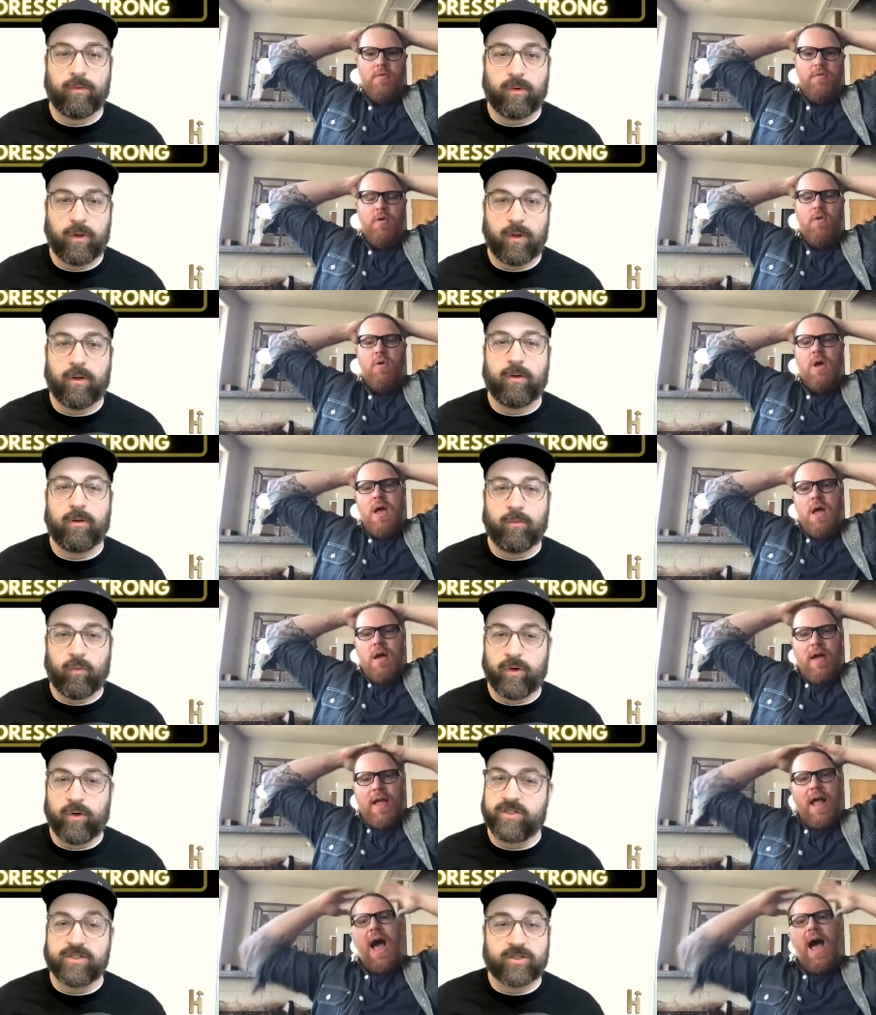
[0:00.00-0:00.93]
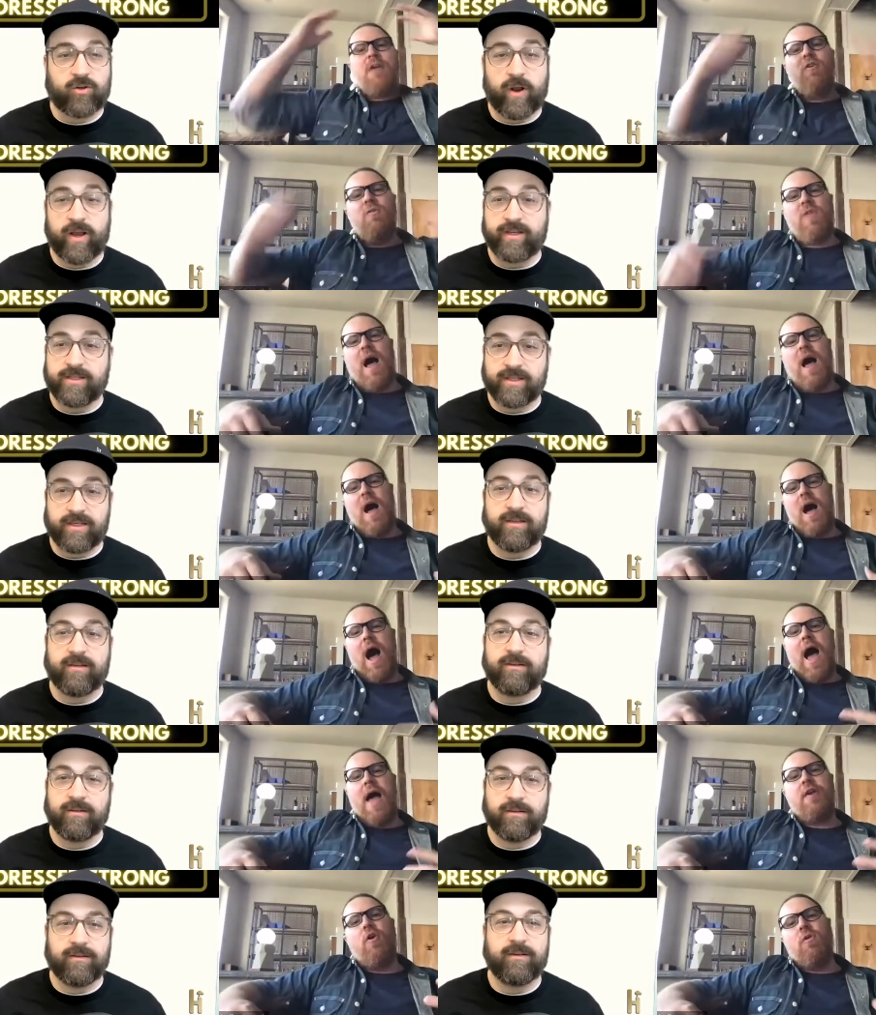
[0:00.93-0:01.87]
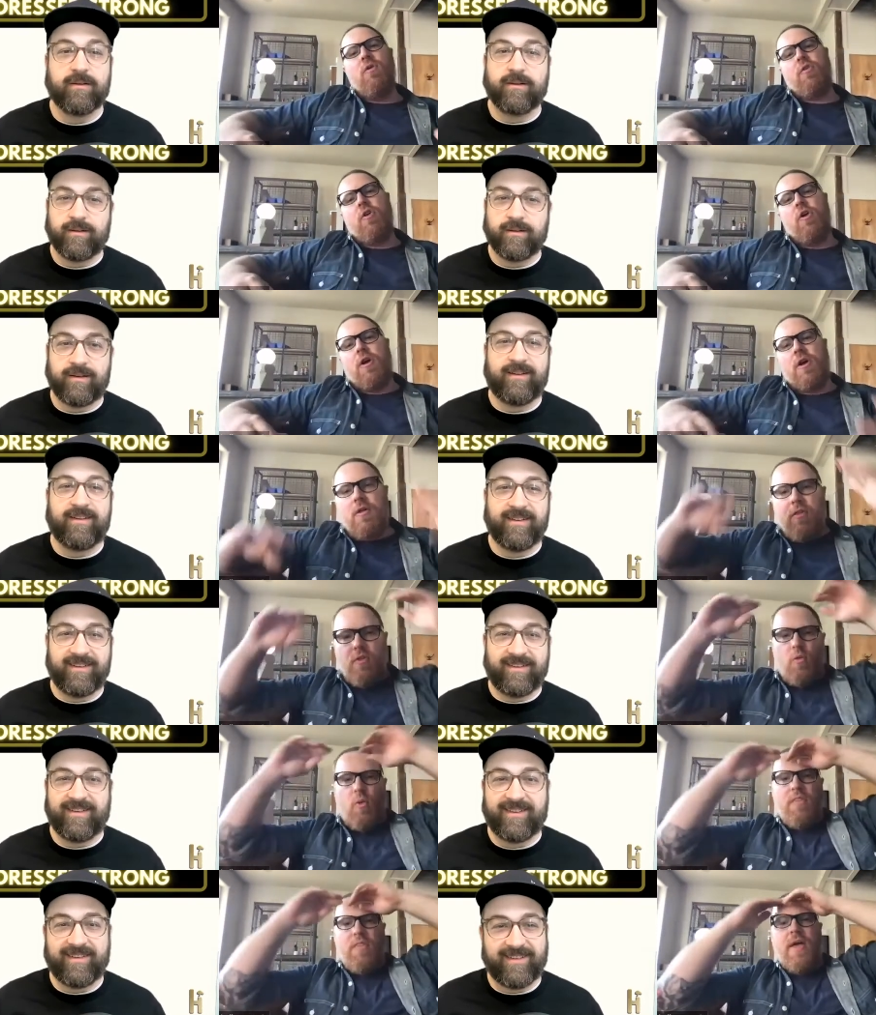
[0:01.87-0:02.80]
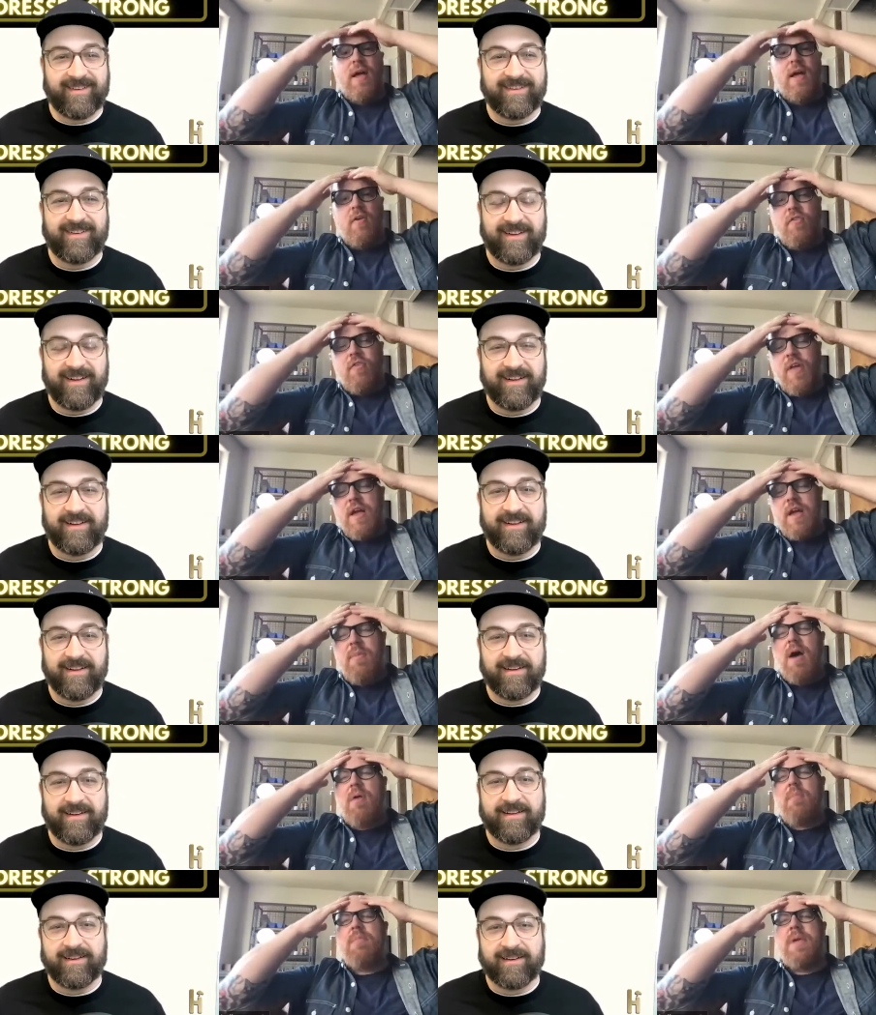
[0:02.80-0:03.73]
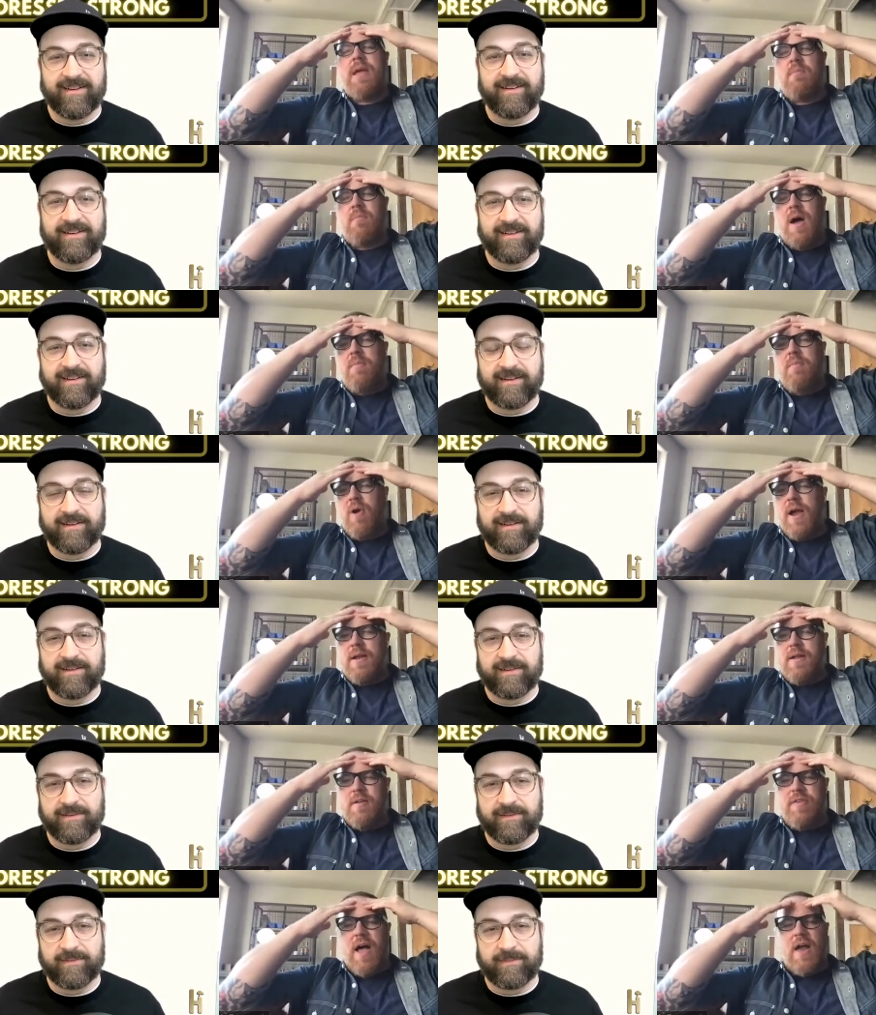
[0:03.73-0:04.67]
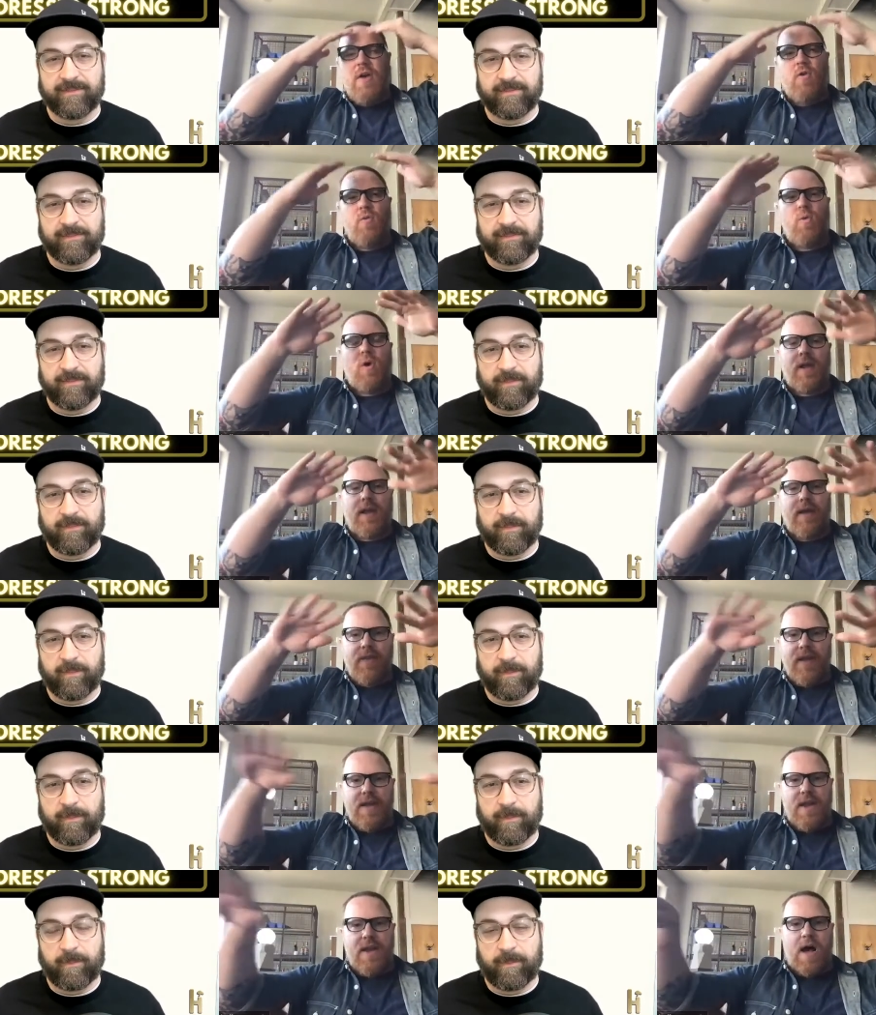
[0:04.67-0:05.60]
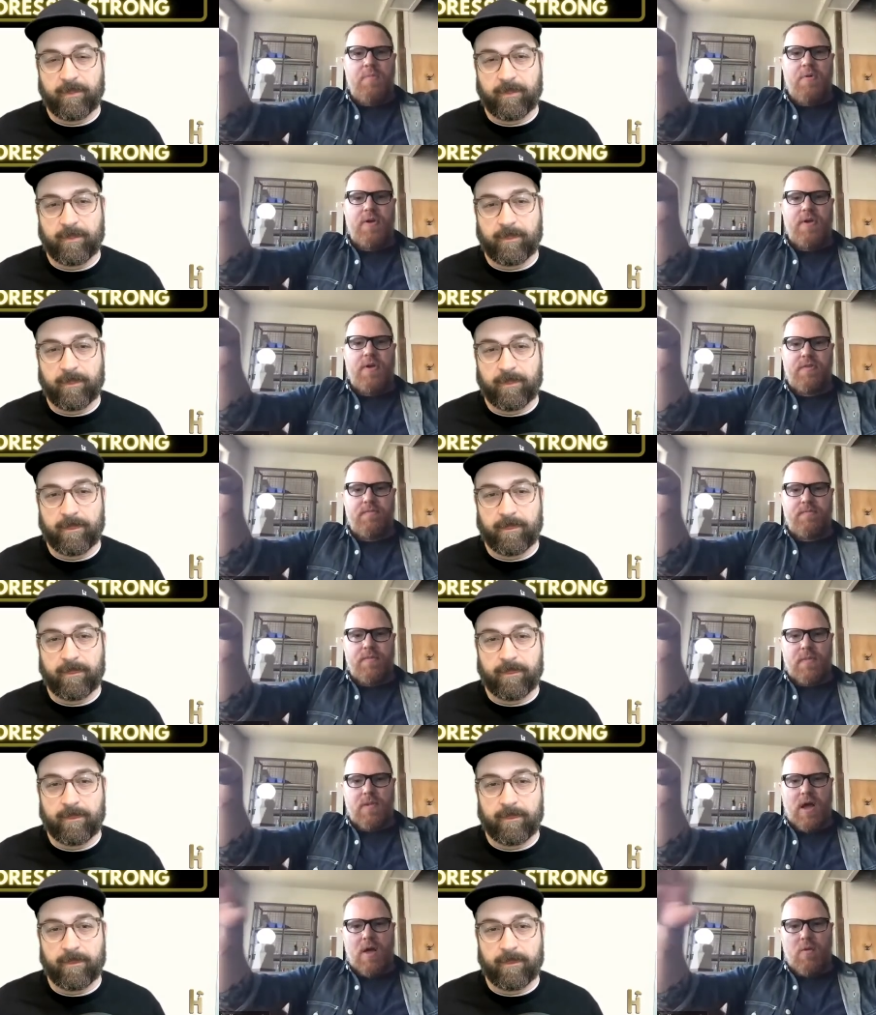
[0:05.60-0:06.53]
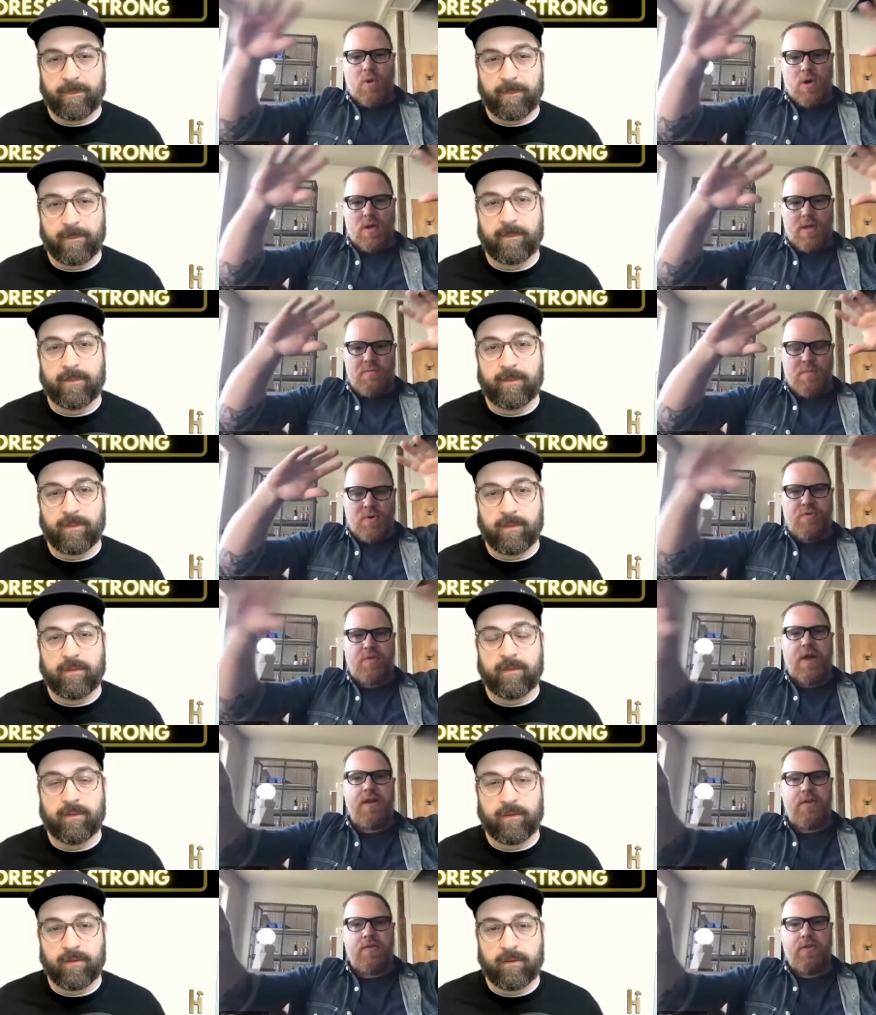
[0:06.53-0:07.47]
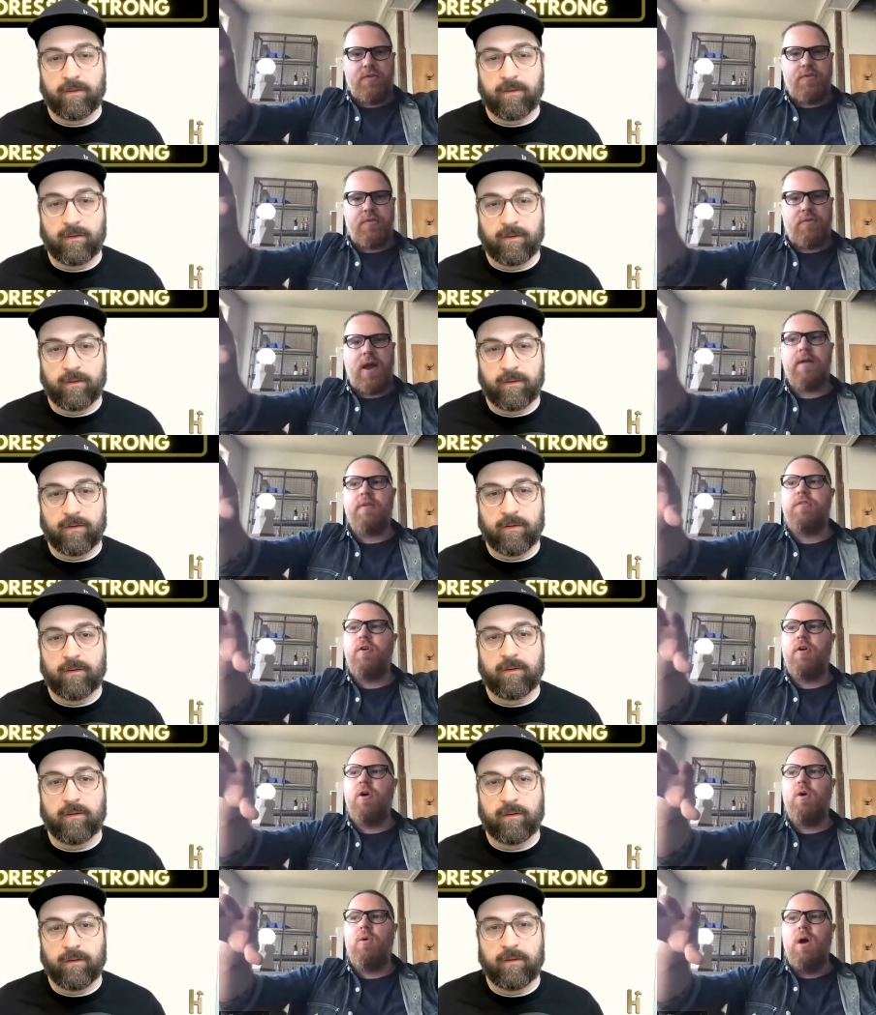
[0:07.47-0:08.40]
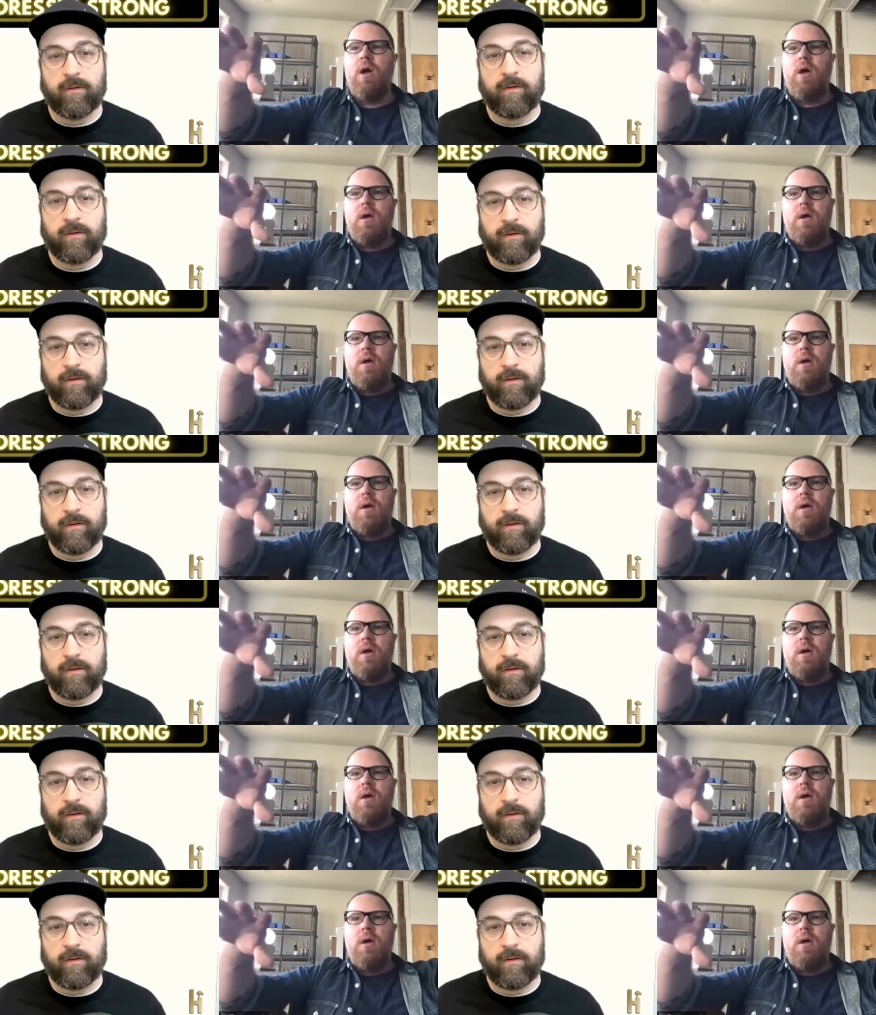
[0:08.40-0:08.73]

Speaker 1: So, which is like, crazy. I don't, I don't look. The one thing I'll say about me and my brain is I don't work in the anomalies. I work in percentages, right? So,